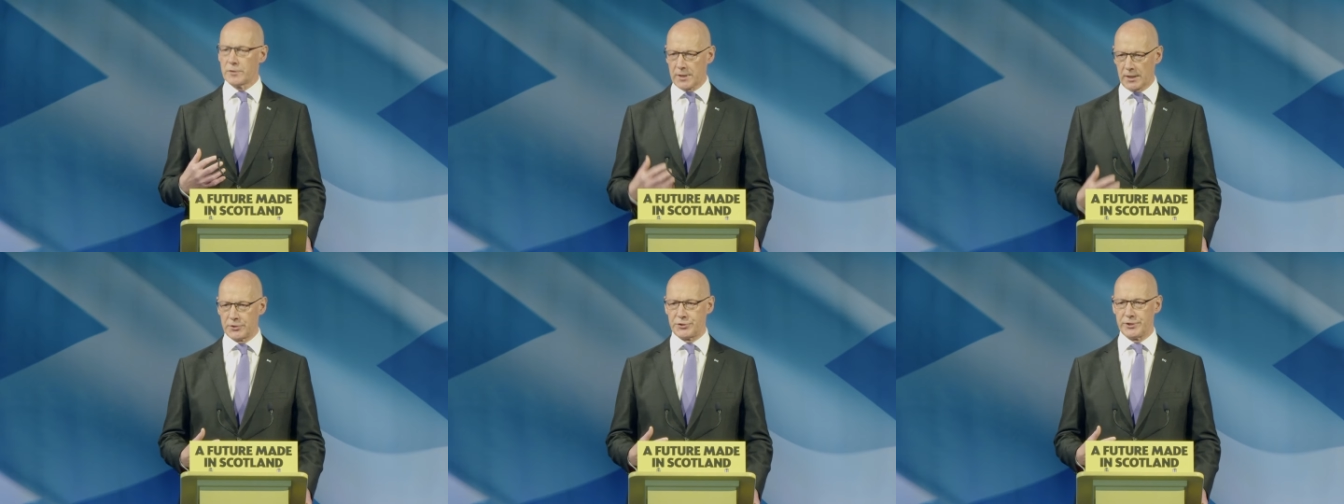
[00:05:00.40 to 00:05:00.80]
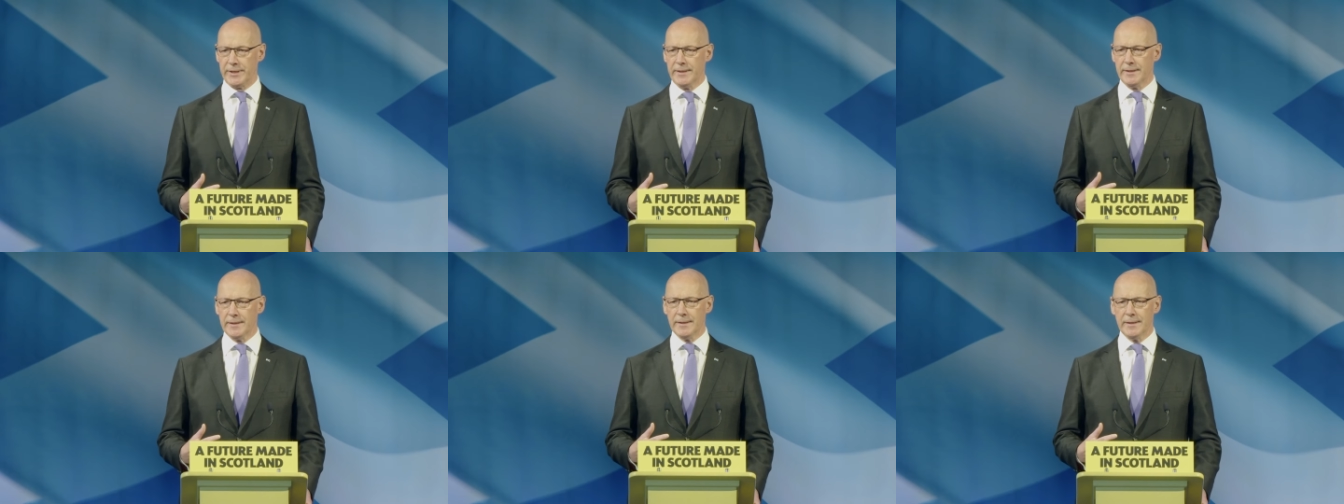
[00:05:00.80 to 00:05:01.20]
country
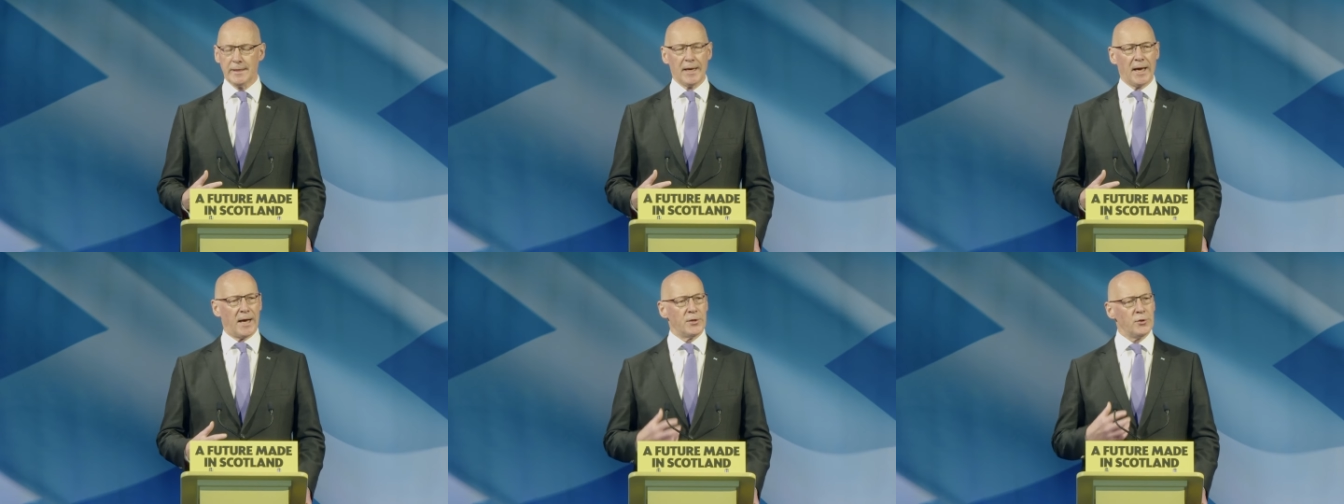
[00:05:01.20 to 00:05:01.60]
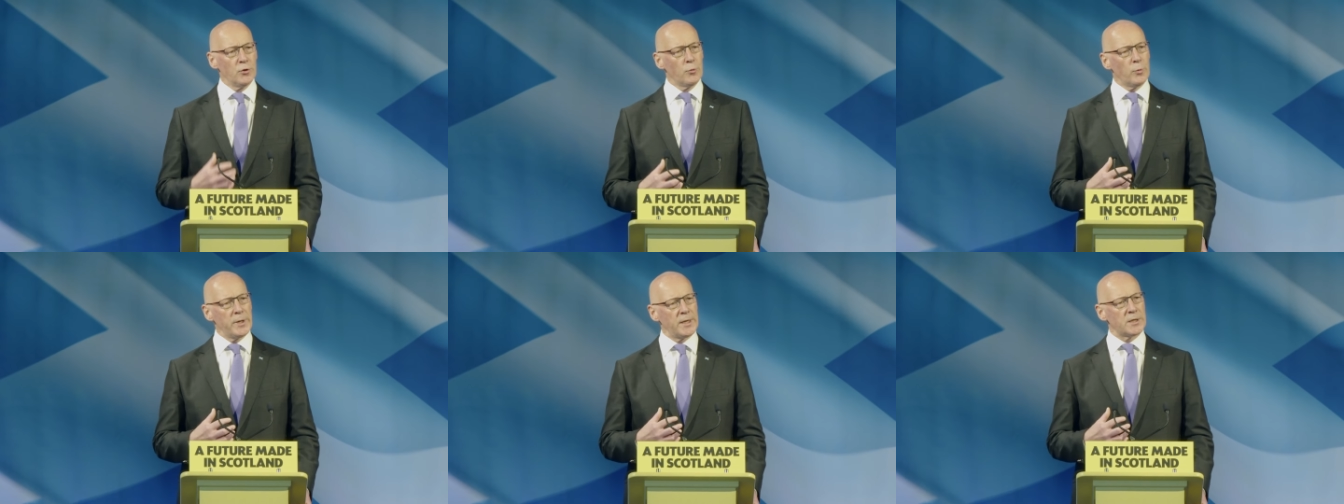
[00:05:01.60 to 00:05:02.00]
and no
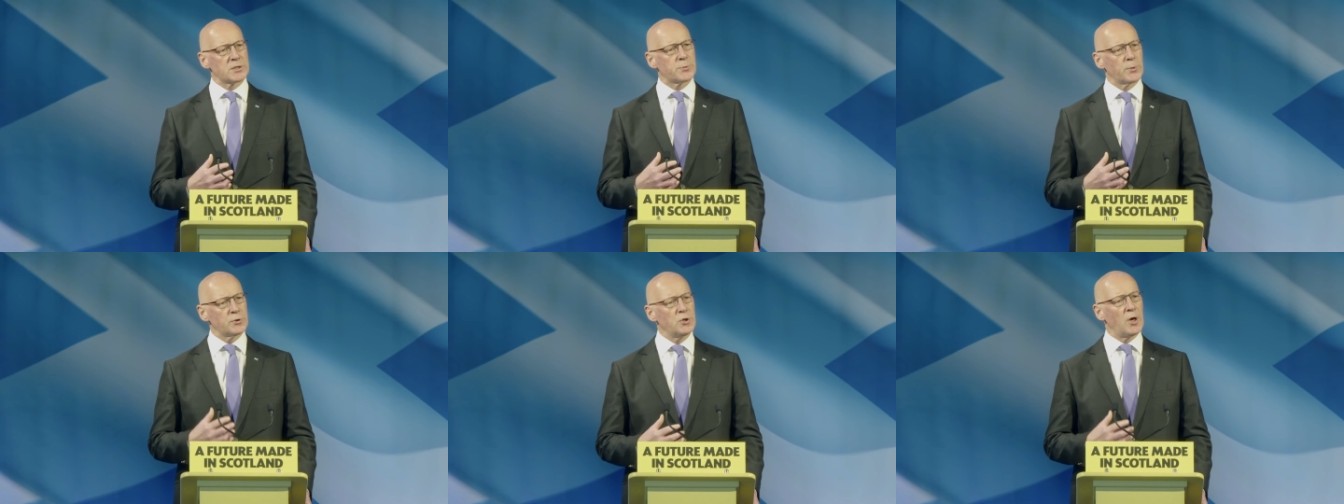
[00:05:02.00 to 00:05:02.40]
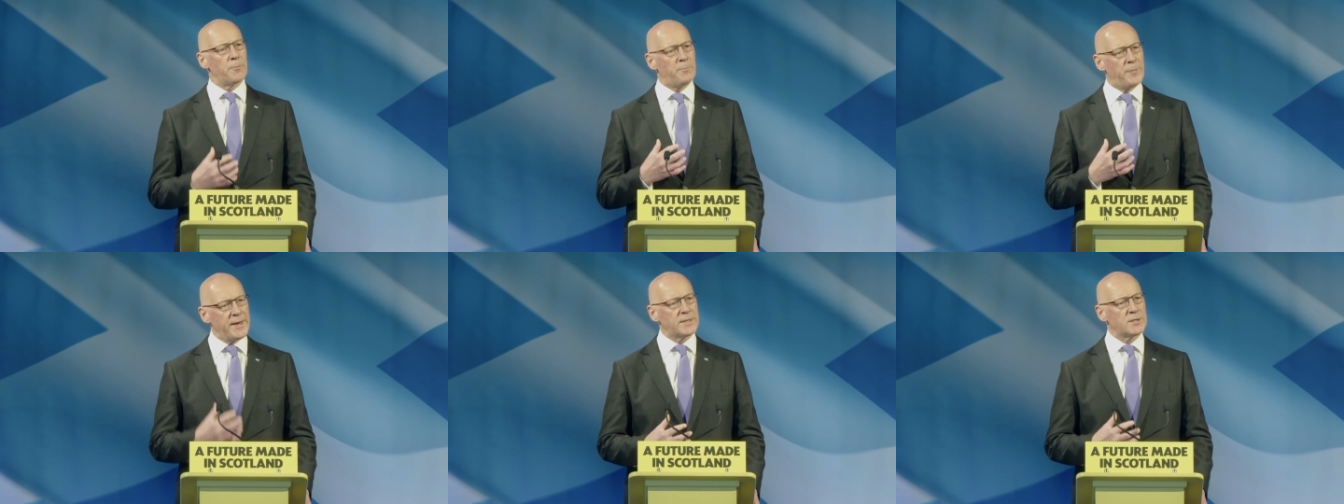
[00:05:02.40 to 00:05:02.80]
one else will do a
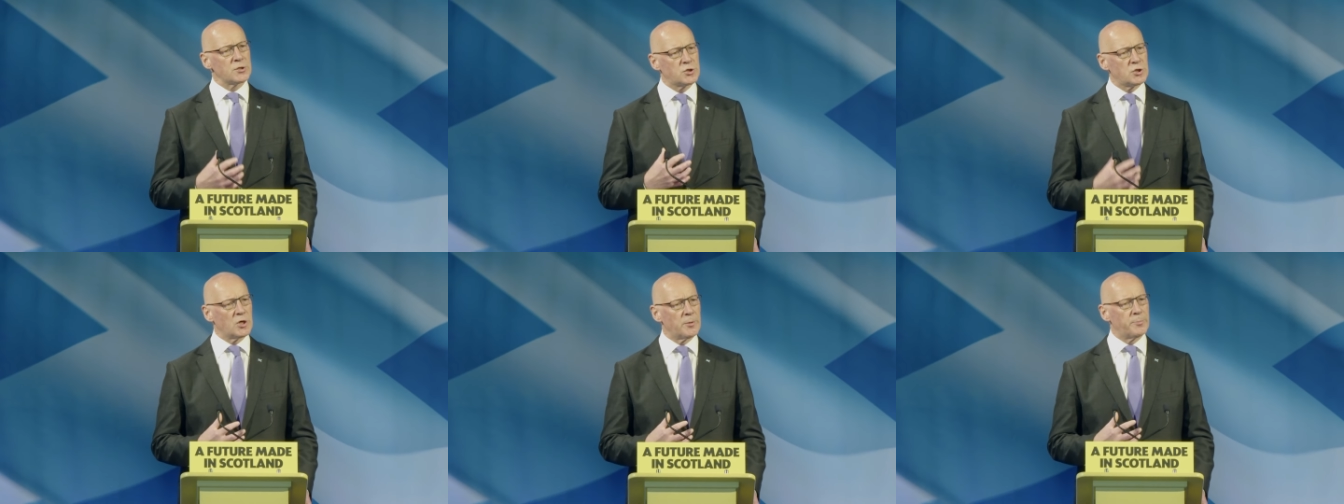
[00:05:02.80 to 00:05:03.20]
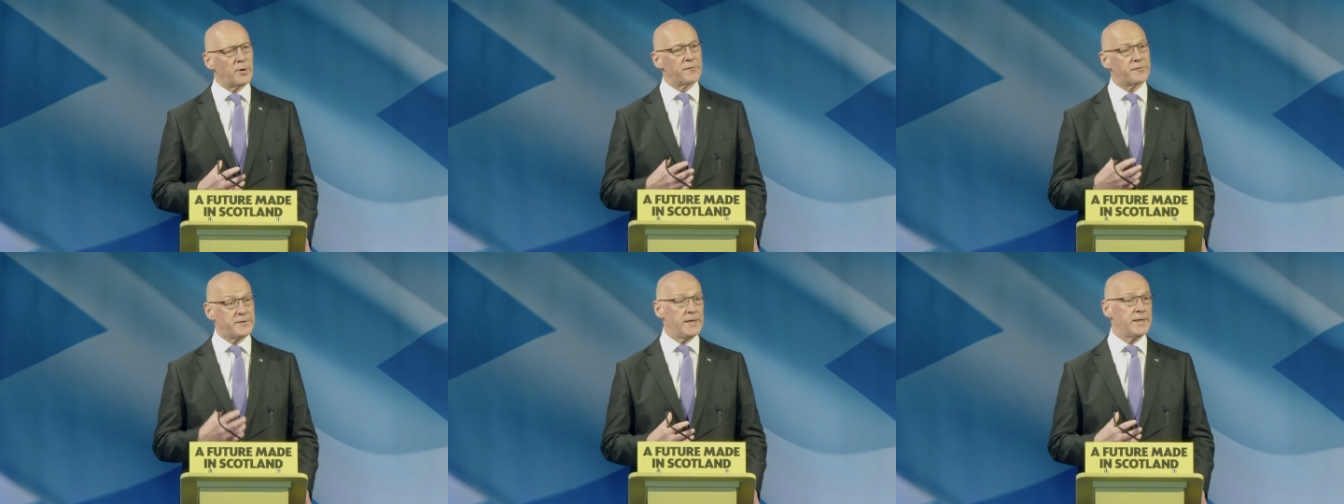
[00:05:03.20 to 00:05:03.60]
better job
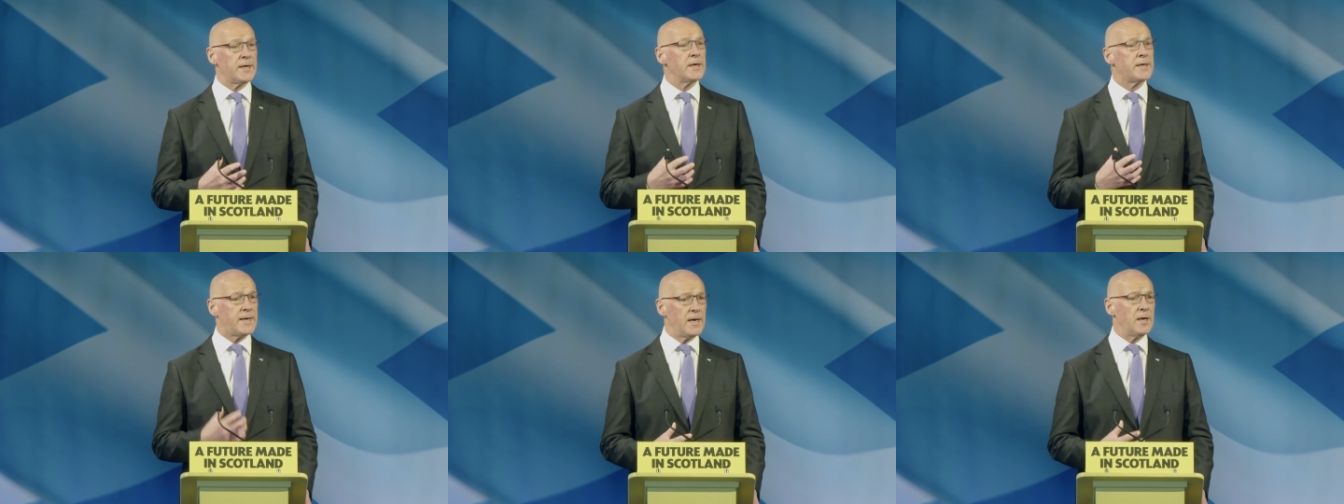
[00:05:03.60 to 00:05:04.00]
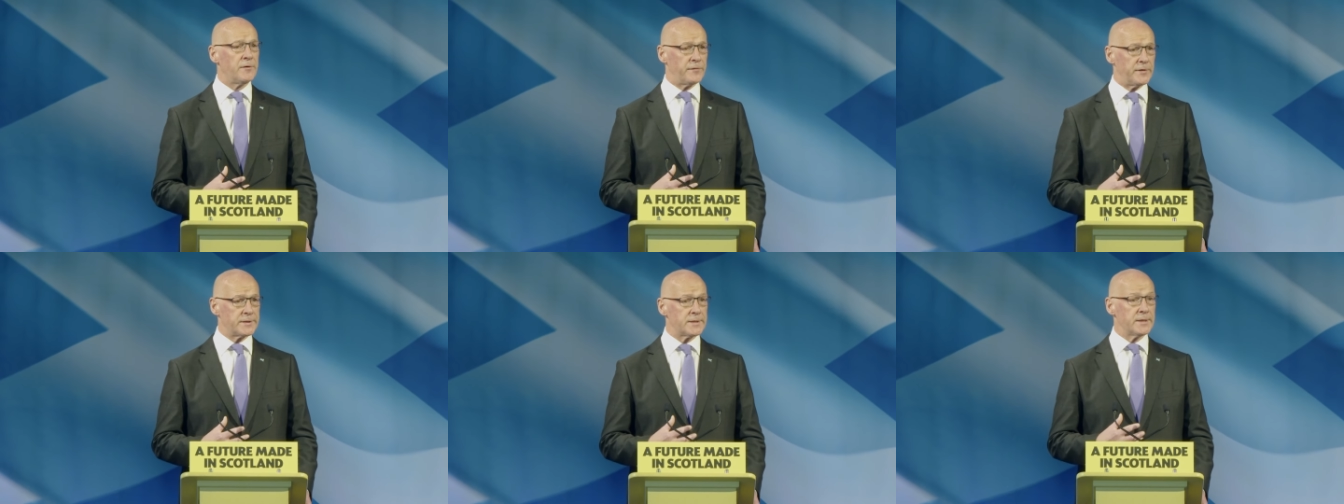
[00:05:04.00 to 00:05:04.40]
of taking care
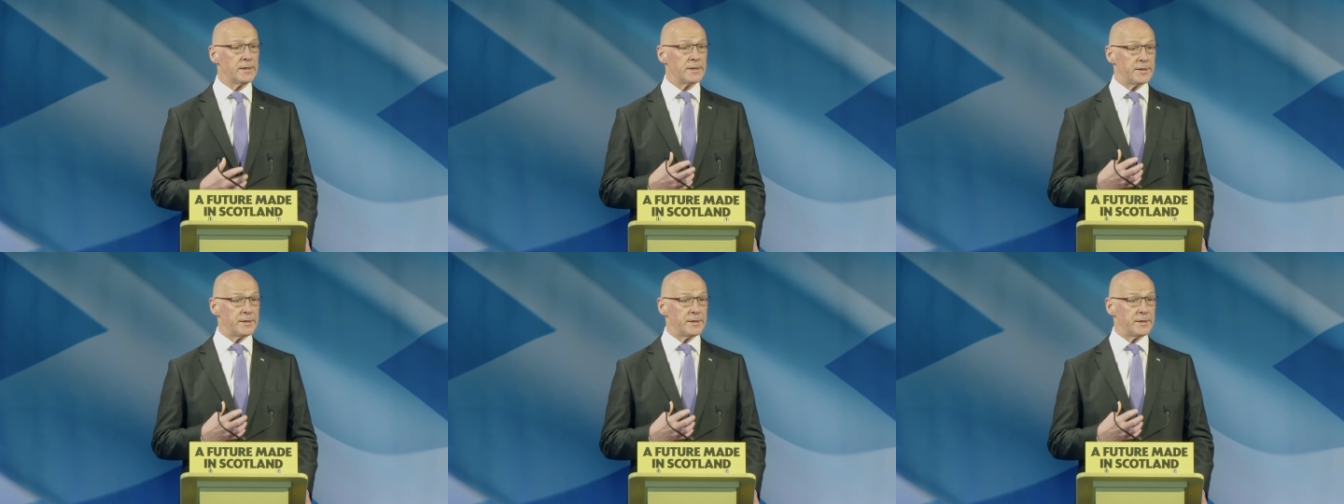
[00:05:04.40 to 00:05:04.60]
of it,